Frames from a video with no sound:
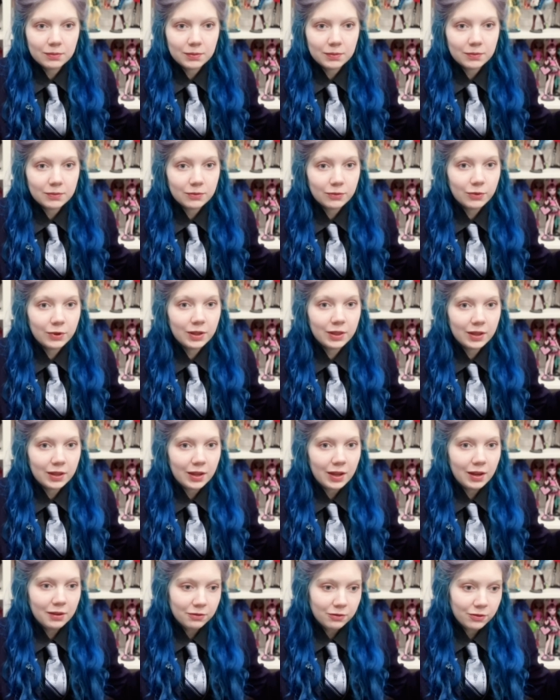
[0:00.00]
with
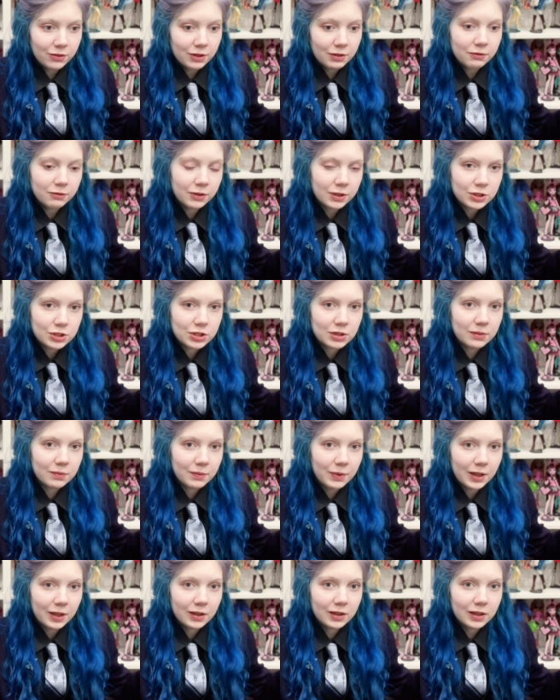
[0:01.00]
every fashion
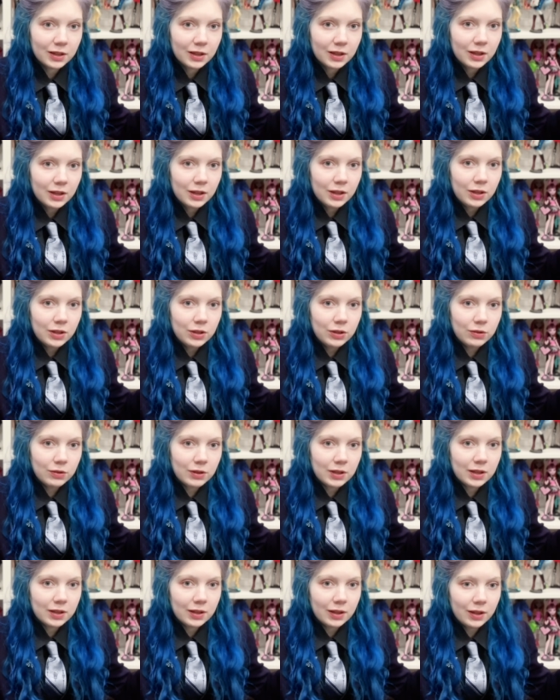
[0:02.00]
pack you
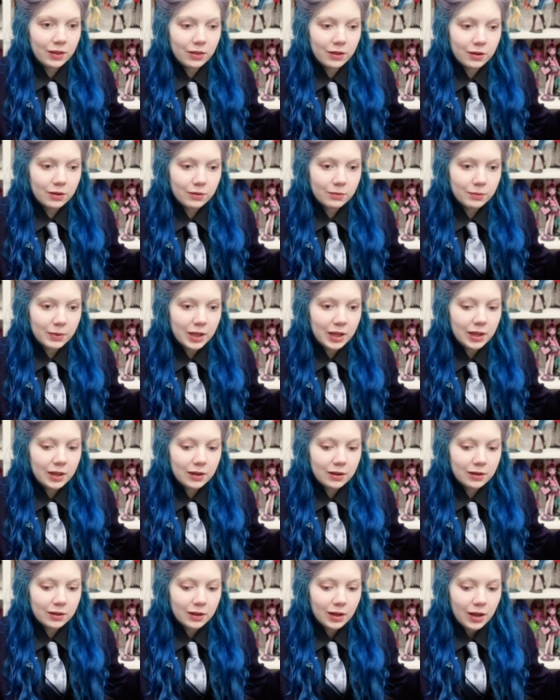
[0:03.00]
can either make
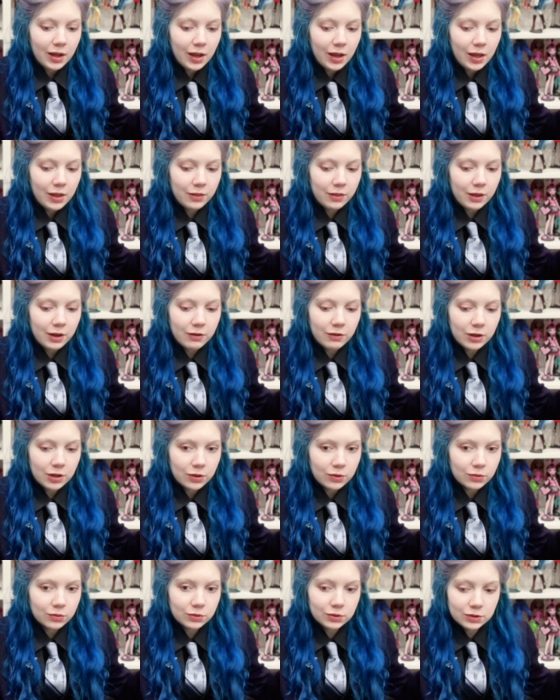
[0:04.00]
a very
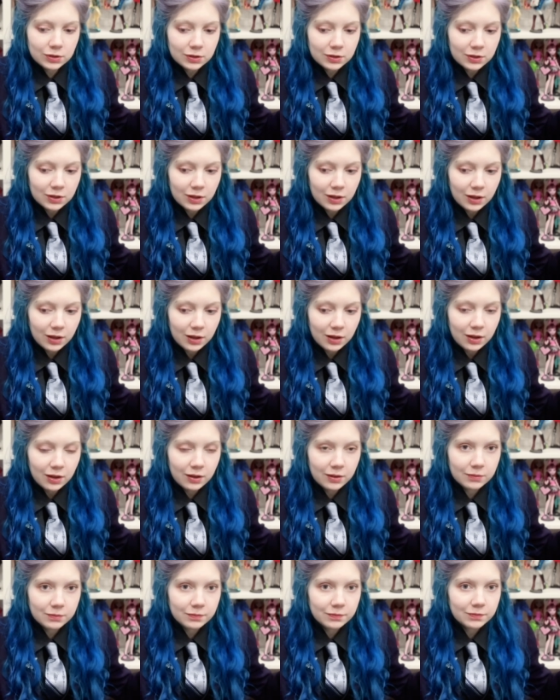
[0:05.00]
good
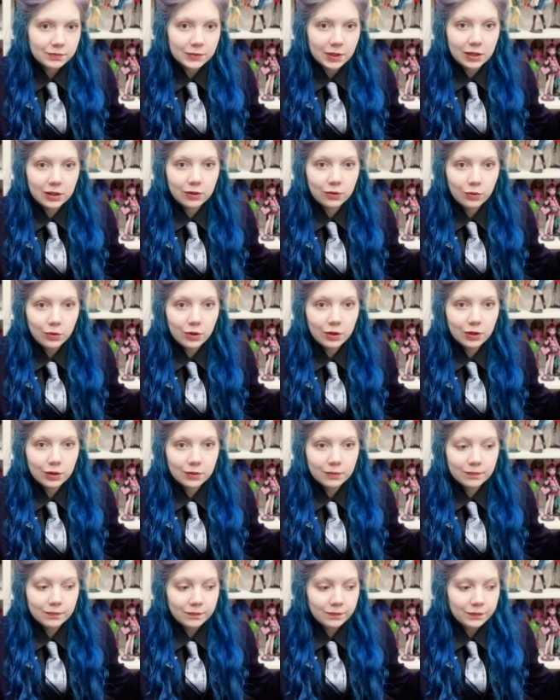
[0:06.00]
um, look,
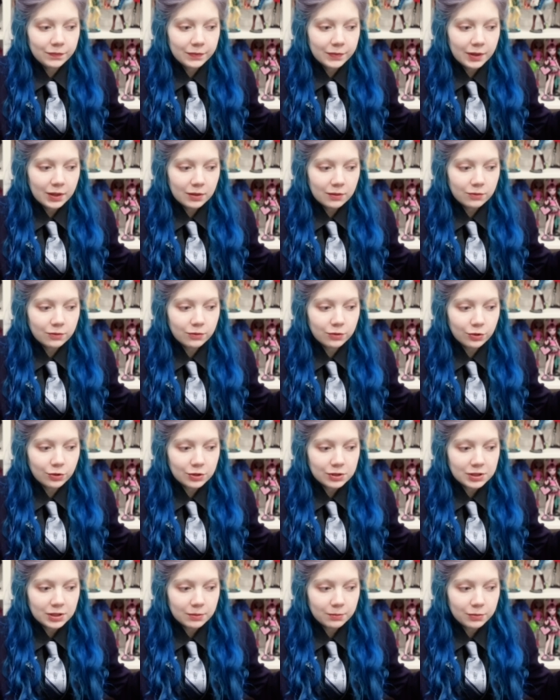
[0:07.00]
for
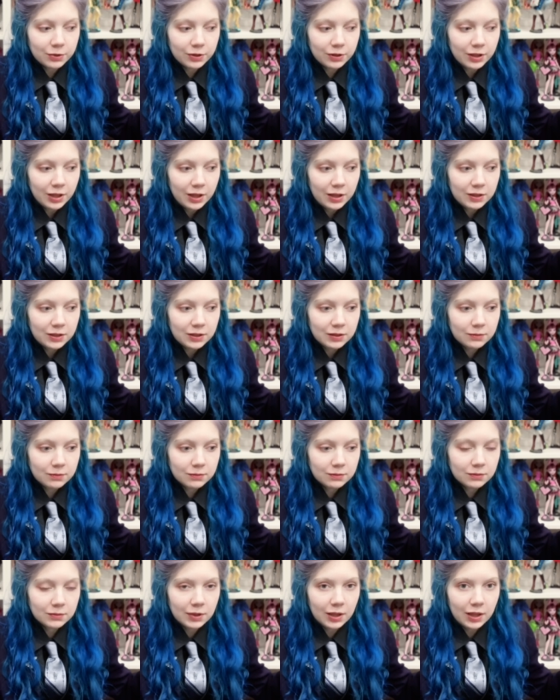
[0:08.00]
example, adding
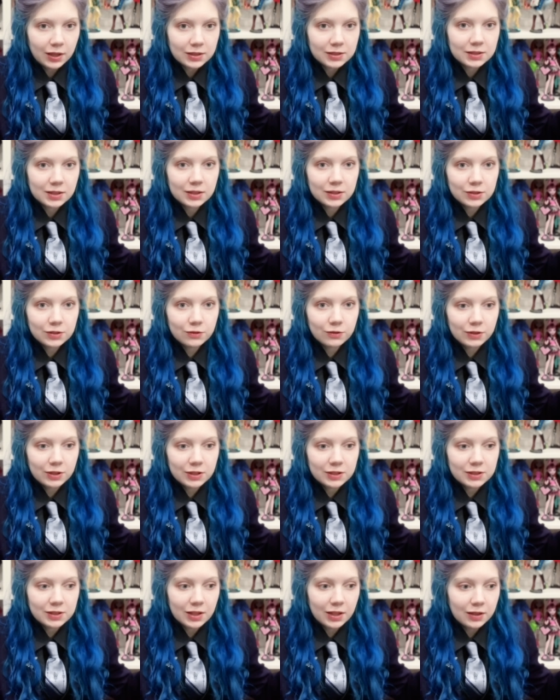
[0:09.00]

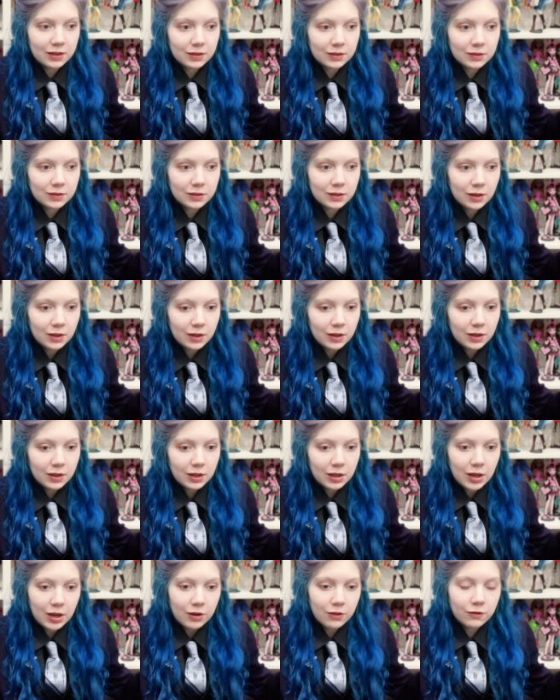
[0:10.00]
accessories and
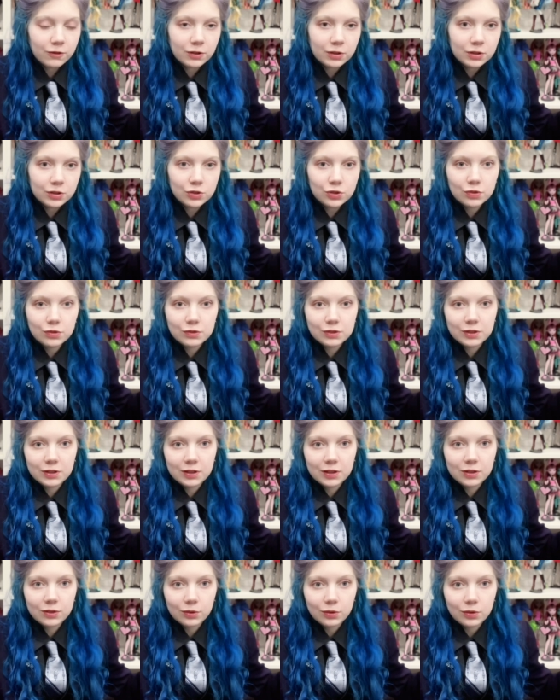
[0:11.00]
carefully choosing
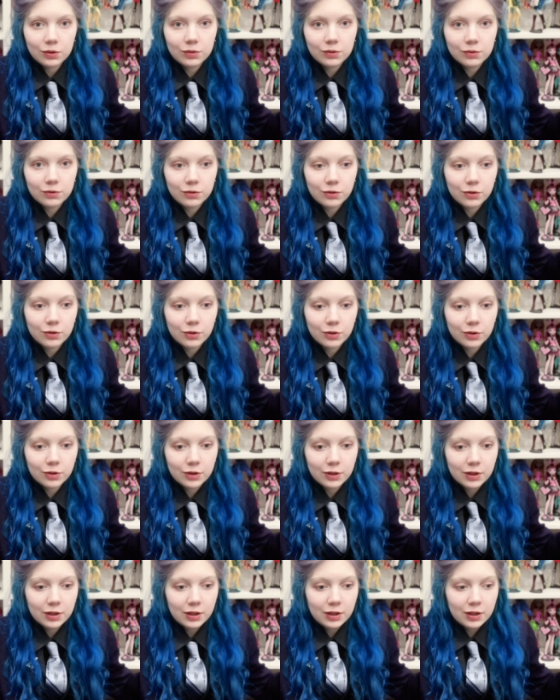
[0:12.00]
a doll for
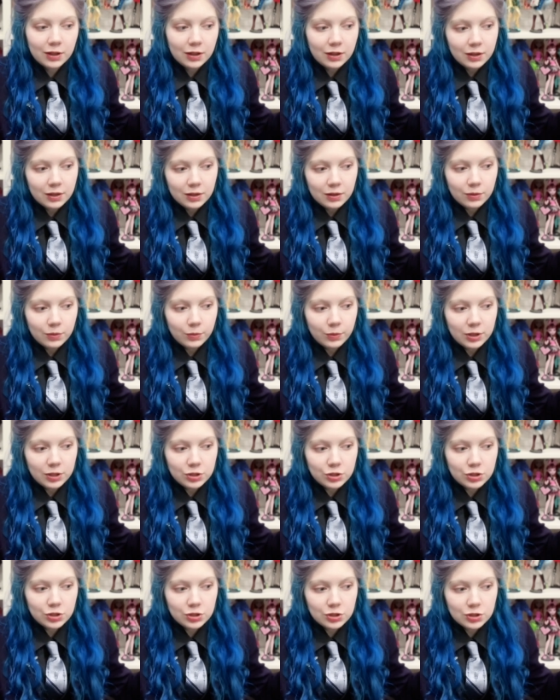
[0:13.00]

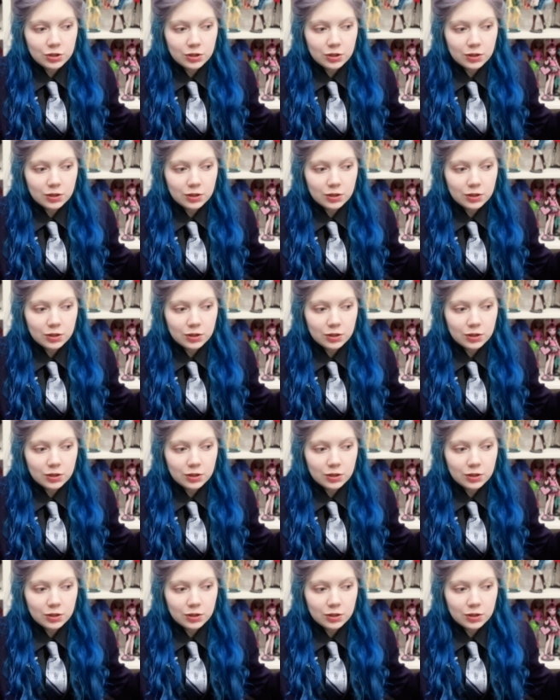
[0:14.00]
which